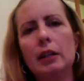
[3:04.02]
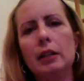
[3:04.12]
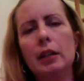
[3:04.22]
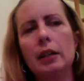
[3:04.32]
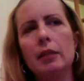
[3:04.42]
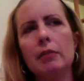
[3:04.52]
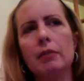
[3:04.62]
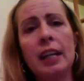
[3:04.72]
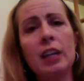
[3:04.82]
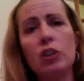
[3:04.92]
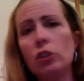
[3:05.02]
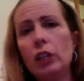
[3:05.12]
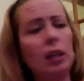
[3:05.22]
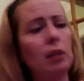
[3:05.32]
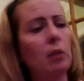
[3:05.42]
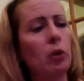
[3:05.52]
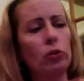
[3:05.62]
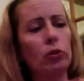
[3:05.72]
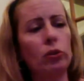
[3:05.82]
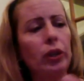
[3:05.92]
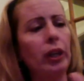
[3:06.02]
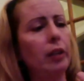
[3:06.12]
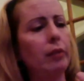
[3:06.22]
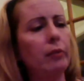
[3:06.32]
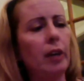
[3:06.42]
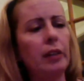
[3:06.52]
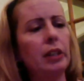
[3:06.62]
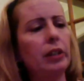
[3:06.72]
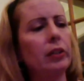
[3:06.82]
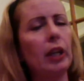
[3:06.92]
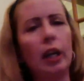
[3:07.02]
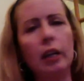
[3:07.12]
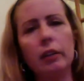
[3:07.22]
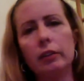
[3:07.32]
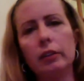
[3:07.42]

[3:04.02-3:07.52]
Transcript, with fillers: um, financially, emotionally, volunteering,